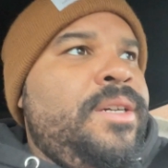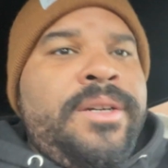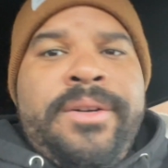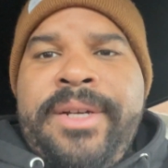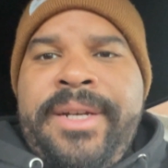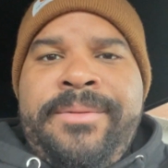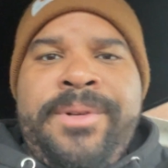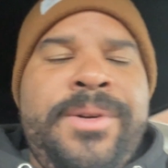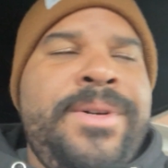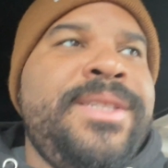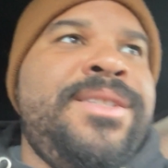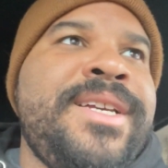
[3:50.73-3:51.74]
All right, we're
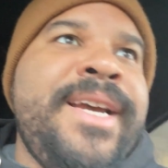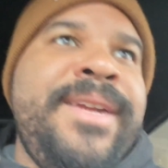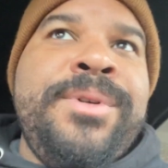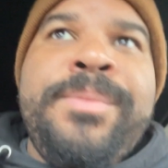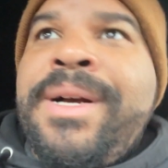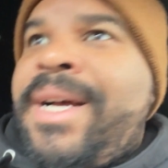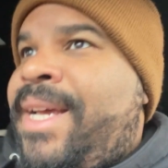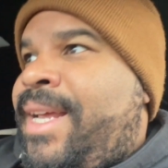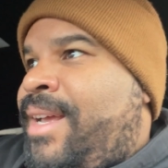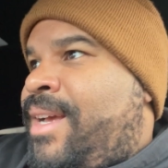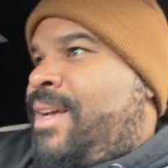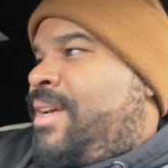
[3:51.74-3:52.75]
going inside. We're
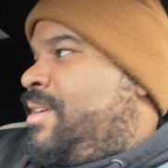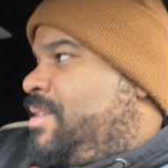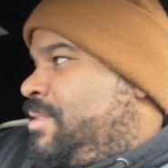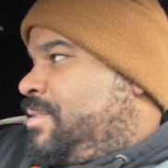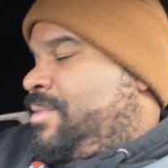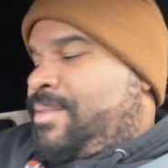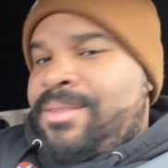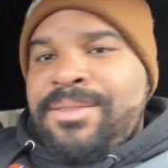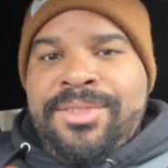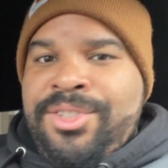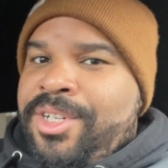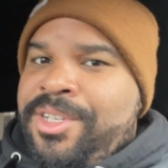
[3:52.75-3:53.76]
buying
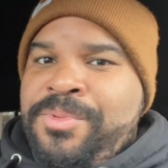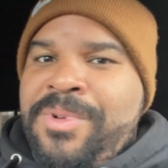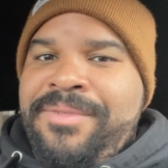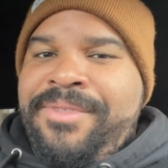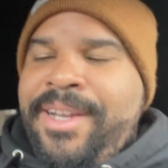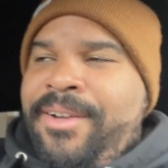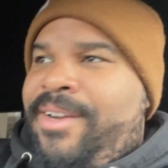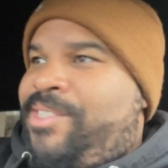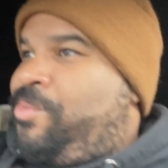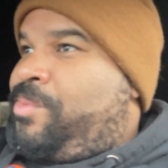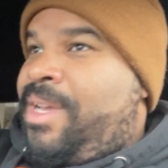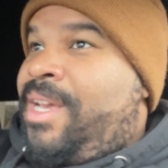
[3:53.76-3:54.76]
just one figure. I
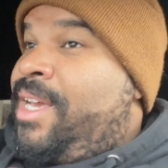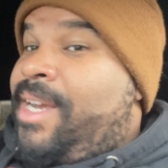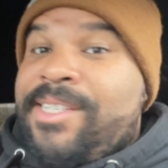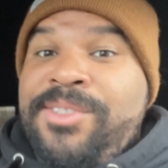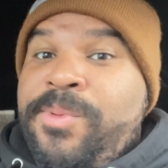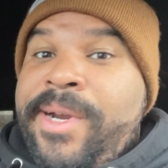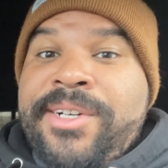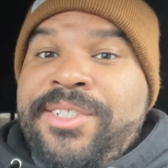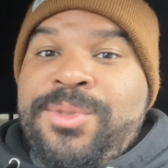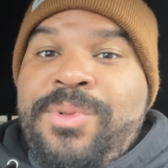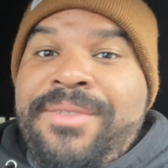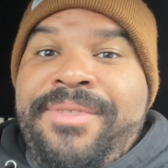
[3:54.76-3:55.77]
swear,
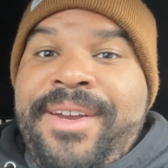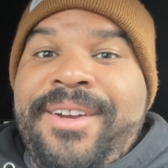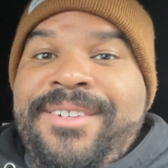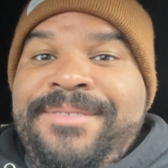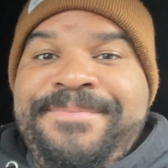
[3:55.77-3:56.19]
just one figure.